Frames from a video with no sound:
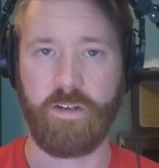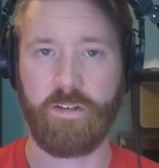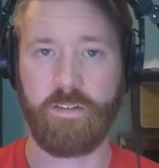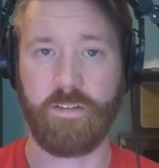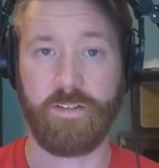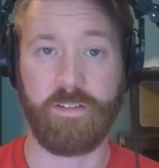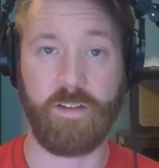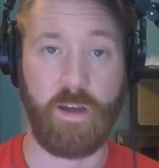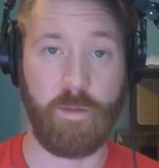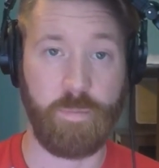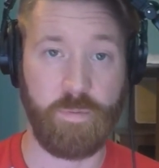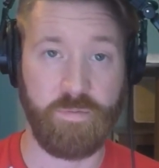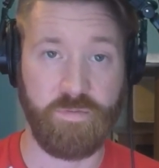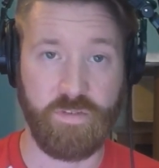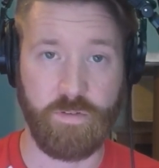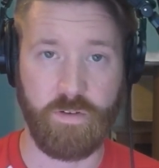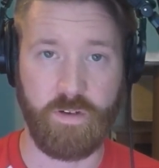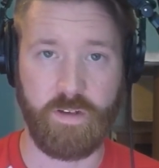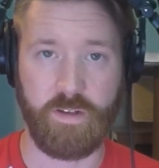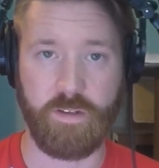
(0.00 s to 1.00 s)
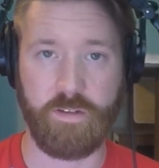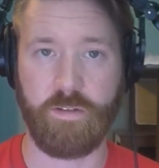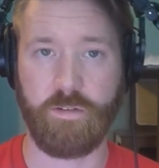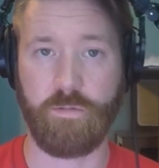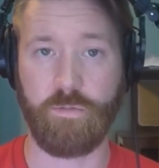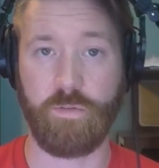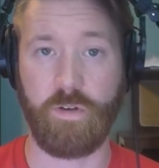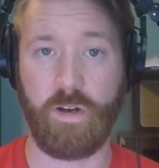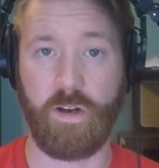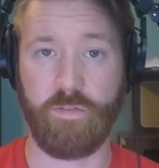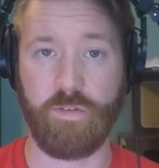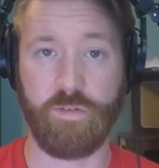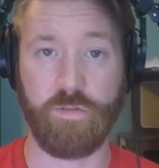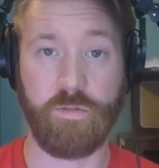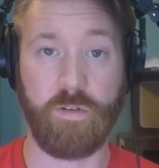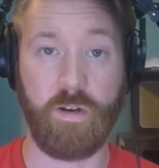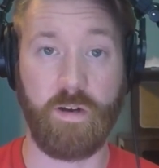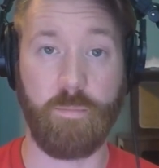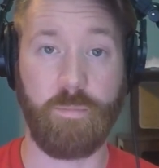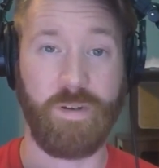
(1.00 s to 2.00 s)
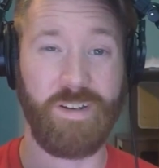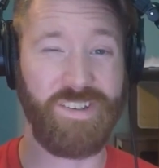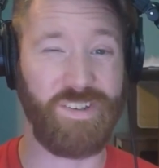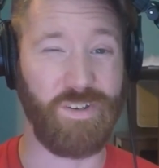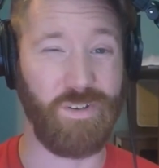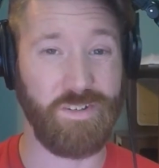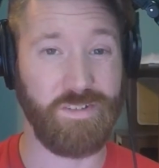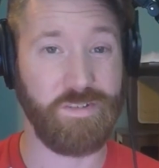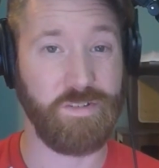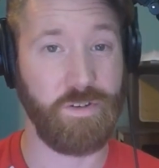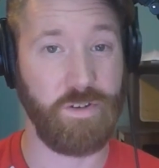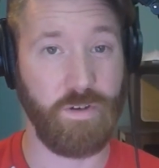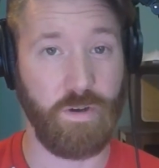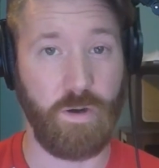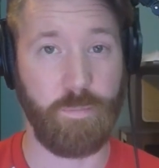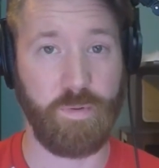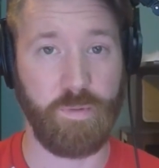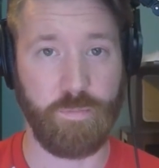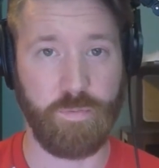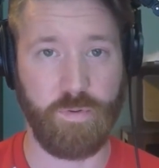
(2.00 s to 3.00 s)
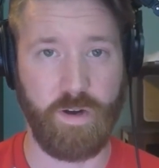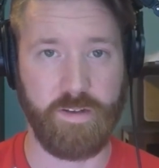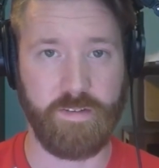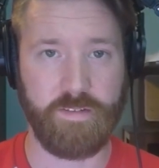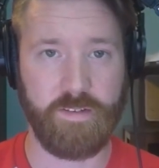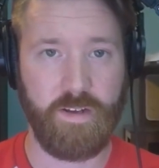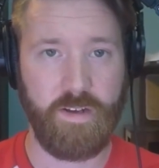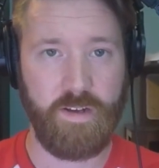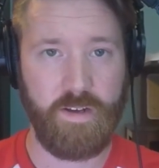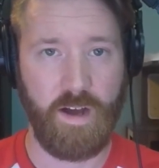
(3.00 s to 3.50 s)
the type of terrain, whatever, but you also go up in price.